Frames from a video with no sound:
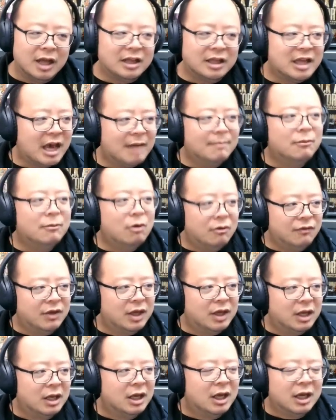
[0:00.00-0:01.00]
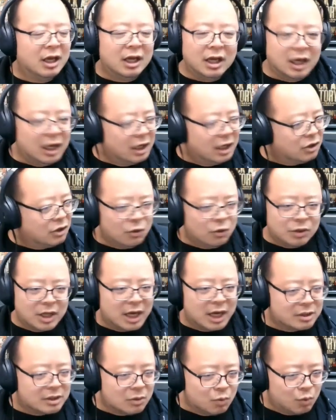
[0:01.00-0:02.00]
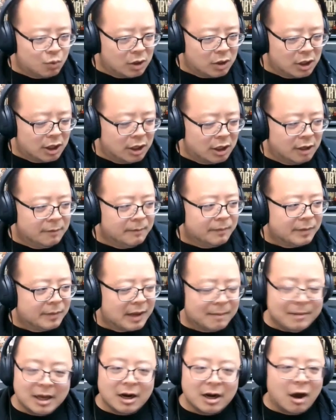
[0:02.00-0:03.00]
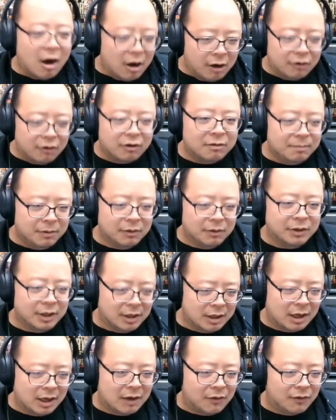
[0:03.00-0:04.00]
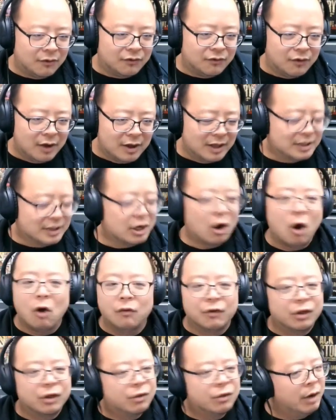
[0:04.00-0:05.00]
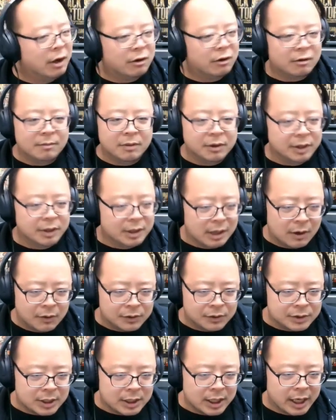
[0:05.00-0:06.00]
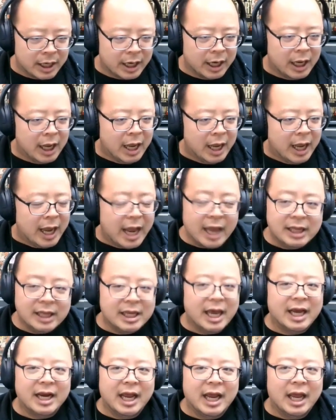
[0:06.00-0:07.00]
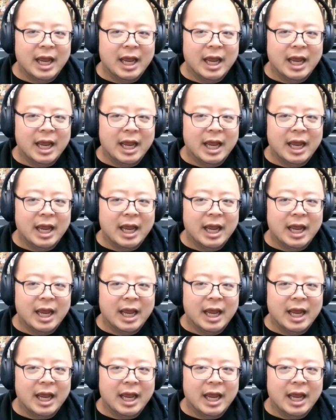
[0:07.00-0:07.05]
That movie in 2001 made $100 million. That's like over $300 million today. And yet